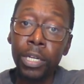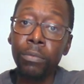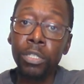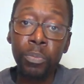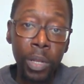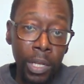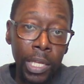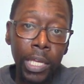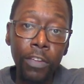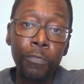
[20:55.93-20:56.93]
It was
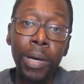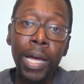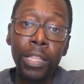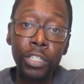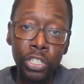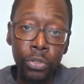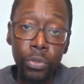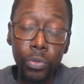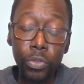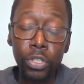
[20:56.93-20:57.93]
believed by the
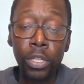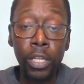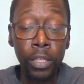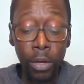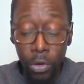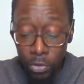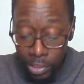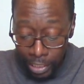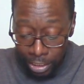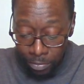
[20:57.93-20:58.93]
Jews in the Old
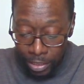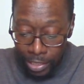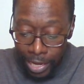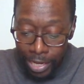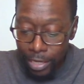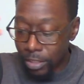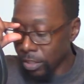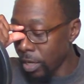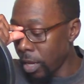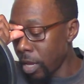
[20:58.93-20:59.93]
Testament
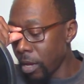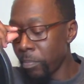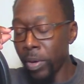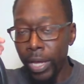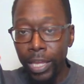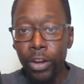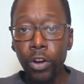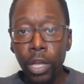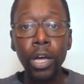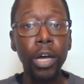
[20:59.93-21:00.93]
days. But here
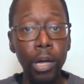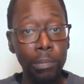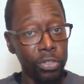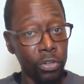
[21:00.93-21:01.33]
comes